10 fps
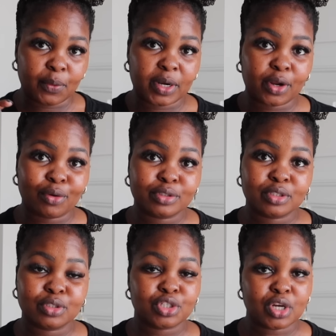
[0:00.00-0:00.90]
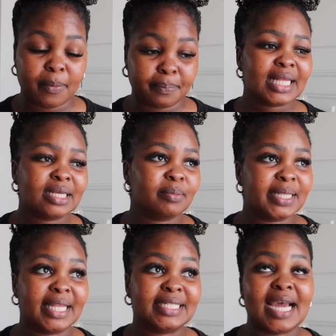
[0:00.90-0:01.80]
when I go to the shop a little
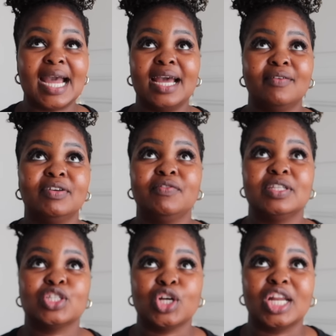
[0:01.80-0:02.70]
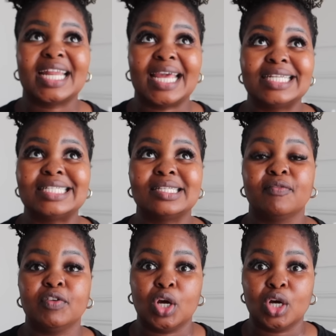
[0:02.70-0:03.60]
bit later. I haven't even started editing the
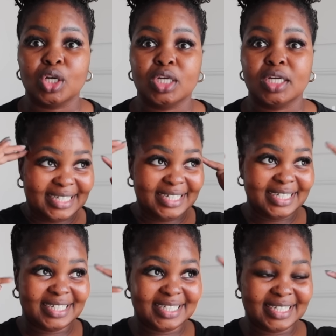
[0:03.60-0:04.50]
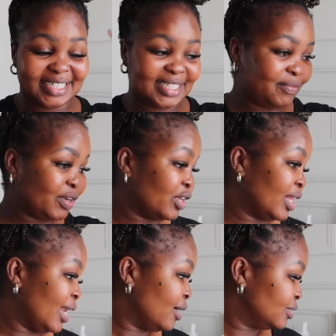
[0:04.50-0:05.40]
vlog. I need to figure
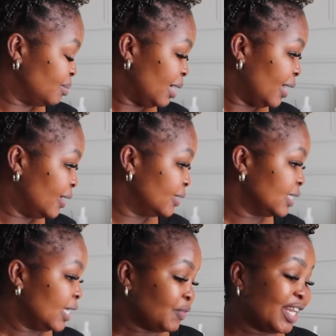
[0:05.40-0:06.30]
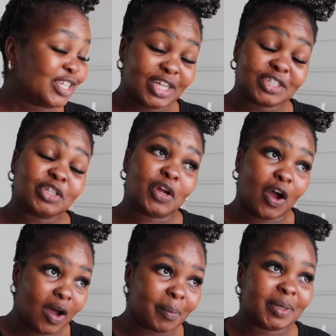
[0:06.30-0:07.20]
that out in my head. I need to actually
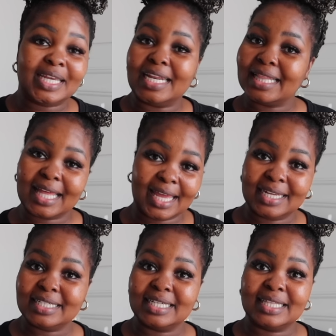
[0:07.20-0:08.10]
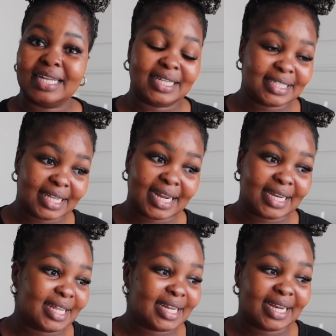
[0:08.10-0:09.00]
hop on getting the editor that I said I
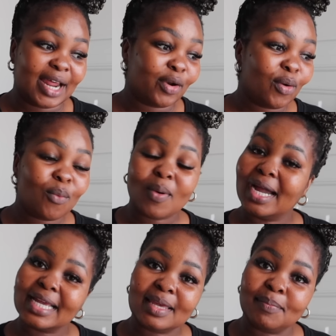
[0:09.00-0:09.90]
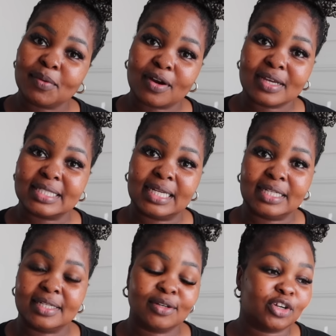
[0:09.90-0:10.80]
needed. I don't know why I keep
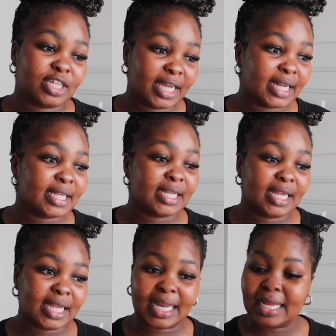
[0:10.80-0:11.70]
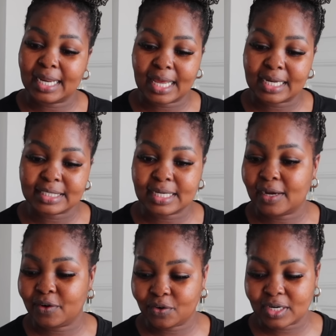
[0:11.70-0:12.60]
procrastinating on getting an editor.
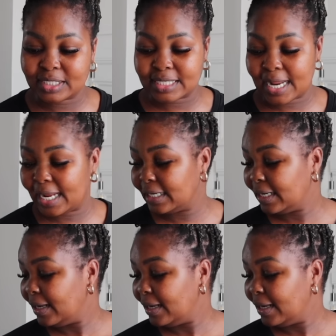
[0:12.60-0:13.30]
I don't understand.